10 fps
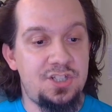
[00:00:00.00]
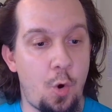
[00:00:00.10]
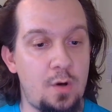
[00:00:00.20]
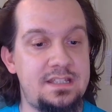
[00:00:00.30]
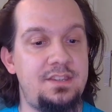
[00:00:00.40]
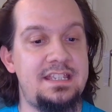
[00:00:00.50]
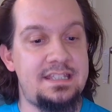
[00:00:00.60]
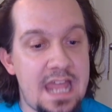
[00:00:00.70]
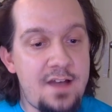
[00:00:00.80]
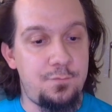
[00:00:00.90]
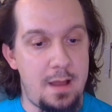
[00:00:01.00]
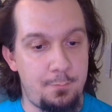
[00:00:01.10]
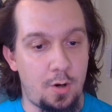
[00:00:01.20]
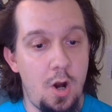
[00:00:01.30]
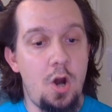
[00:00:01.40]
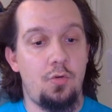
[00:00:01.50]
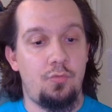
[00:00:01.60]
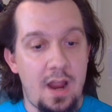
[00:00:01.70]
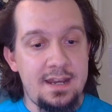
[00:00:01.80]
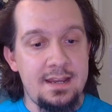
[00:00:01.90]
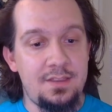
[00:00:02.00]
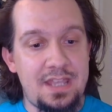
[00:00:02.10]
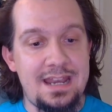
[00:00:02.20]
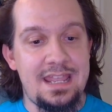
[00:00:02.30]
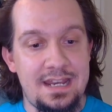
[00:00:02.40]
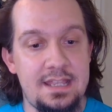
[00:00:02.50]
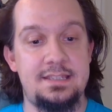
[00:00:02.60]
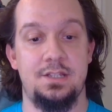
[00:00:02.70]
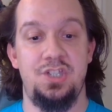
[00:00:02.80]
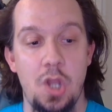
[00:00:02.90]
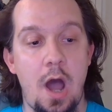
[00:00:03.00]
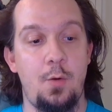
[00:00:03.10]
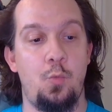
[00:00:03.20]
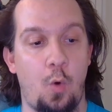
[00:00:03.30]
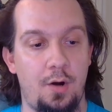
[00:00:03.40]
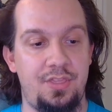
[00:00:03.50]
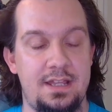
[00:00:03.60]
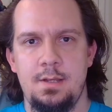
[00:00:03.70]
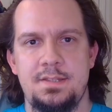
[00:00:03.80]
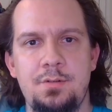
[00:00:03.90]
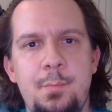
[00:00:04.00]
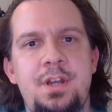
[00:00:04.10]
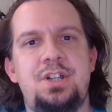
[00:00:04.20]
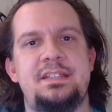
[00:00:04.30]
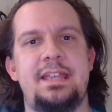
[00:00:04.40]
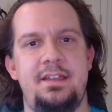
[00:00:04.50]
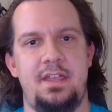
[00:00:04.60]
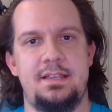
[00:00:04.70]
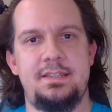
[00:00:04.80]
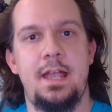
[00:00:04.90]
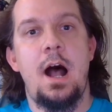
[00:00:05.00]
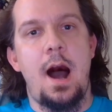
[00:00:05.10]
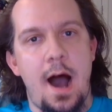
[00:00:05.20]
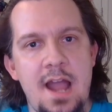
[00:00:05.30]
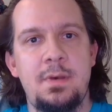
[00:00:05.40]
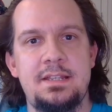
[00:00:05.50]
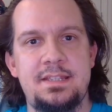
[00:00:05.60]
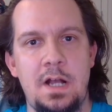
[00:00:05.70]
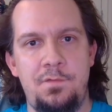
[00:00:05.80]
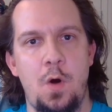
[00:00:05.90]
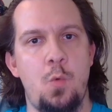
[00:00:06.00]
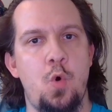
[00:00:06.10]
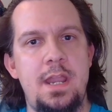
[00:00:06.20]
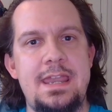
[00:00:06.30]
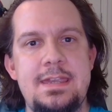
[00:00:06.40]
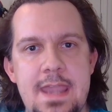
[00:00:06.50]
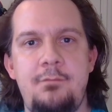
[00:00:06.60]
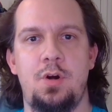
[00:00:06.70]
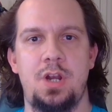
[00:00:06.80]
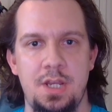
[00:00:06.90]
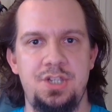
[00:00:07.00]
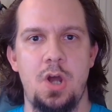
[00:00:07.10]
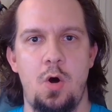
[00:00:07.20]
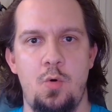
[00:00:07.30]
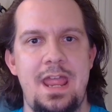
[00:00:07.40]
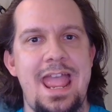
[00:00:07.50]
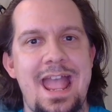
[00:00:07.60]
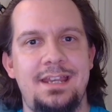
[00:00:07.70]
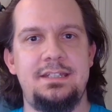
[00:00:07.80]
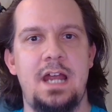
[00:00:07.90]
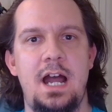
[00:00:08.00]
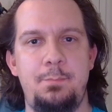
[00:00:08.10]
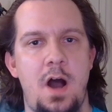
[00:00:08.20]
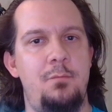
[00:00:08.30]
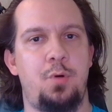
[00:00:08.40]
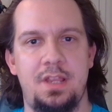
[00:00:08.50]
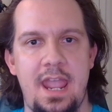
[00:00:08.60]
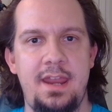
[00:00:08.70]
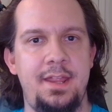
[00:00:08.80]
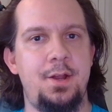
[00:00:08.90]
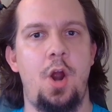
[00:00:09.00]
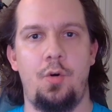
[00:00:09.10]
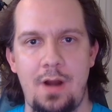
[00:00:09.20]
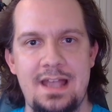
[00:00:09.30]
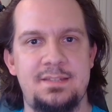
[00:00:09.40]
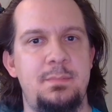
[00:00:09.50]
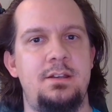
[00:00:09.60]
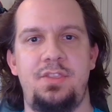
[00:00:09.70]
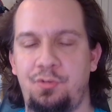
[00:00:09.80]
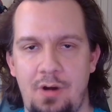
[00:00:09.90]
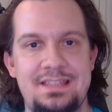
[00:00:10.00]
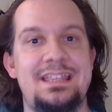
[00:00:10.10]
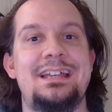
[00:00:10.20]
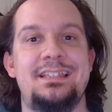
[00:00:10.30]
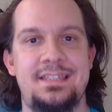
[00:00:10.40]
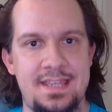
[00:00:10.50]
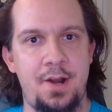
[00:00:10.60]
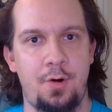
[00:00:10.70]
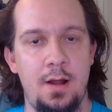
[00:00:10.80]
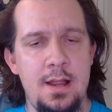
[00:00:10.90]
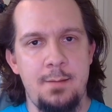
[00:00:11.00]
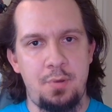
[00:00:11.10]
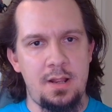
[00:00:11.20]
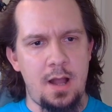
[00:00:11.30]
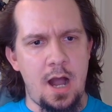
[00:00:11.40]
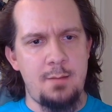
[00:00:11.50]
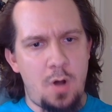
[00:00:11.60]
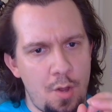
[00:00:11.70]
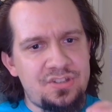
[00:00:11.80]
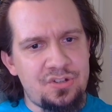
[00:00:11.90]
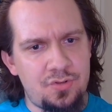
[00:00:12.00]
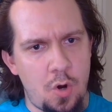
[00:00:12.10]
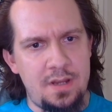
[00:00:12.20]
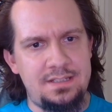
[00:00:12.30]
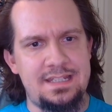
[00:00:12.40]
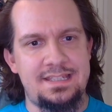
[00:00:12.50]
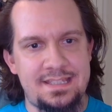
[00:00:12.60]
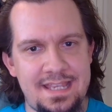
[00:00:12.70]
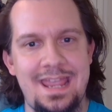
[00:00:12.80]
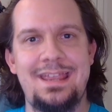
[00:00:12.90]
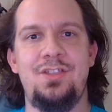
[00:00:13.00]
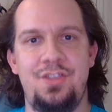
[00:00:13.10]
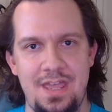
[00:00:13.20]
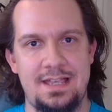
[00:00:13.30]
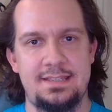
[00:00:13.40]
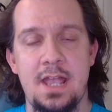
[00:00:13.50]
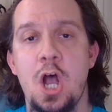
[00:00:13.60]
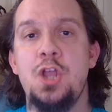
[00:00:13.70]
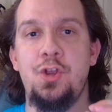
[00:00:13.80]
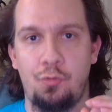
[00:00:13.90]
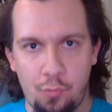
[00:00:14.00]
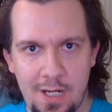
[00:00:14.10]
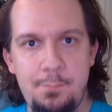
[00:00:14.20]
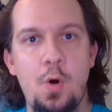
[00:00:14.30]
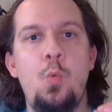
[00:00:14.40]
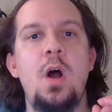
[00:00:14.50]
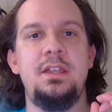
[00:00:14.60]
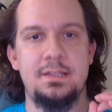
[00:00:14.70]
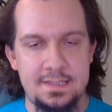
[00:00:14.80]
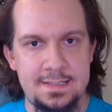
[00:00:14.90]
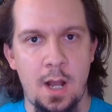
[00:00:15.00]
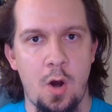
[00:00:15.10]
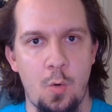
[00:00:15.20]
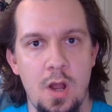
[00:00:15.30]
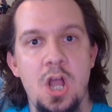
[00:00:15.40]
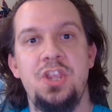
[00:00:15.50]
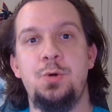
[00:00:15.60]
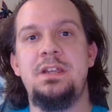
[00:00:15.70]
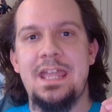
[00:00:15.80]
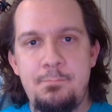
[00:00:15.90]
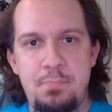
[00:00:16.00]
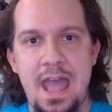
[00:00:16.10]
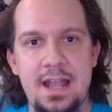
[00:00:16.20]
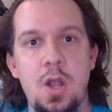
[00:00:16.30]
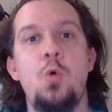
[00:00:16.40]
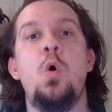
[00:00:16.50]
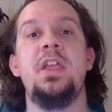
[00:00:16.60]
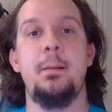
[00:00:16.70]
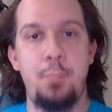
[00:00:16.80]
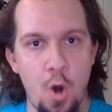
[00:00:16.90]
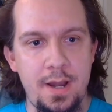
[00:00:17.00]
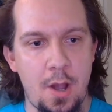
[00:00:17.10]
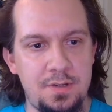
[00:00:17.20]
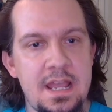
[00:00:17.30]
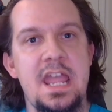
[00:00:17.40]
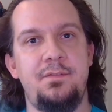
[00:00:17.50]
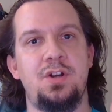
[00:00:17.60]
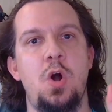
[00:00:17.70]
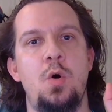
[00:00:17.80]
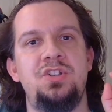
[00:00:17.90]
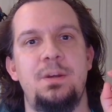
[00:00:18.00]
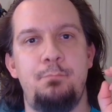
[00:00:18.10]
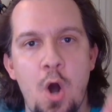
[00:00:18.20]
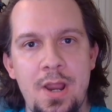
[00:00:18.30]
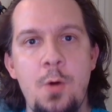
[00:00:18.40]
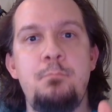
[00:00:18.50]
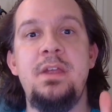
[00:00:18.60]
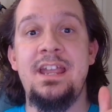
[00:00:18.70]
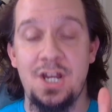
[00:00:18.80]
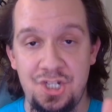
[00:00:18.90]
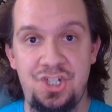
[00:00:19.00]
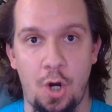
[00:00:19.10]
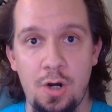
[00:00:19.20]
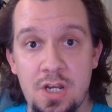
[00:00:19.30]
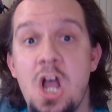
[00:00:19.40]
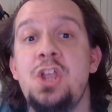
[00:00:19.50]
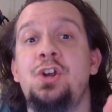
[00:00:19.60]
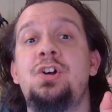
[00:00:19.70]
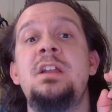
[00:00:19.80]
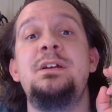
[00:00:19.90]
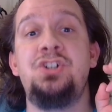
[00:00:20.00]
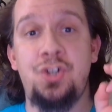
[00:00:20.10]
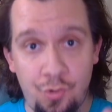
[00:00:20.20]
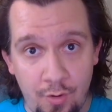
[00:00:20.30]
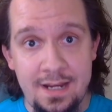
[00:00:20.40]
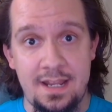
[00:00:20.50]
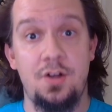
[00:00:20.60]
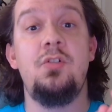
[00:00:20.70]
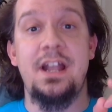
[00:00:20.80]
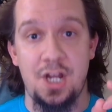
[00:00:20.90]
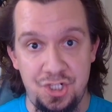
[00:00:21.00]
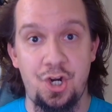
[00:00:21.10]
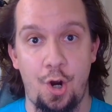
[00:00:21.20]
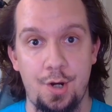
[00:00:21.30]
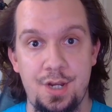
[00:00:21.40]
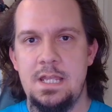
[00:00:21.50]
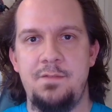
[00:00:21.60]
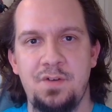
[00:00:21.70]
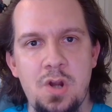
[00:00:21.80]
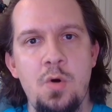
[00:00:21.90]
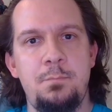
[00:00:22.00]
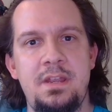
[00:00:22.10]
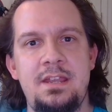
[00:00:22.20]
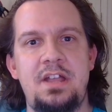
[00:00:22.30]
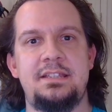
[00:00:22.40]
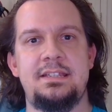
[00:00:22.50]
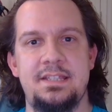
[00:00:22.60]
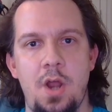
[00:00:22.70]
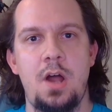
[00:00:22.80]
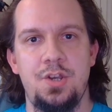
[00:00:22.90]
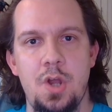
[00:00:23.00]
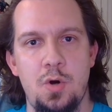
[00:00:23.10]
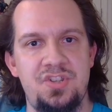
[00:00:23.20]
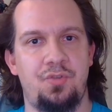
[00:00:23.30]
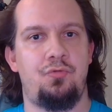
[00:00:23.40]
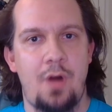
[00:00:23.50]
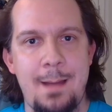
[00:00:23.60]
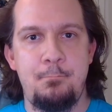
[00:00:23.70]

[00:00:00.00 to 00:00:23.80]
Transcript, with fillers: towards the staff member, writing that it is not worth it. So let me just say this. I myself would never condone any type of brigading, harassment, threats, etc. But I'm also going to say this you reap what you sow. You get back what you put out. If you're going to put out being a jerk, you're going to be treated like a jerk. If you're going to be that snot-nosed rat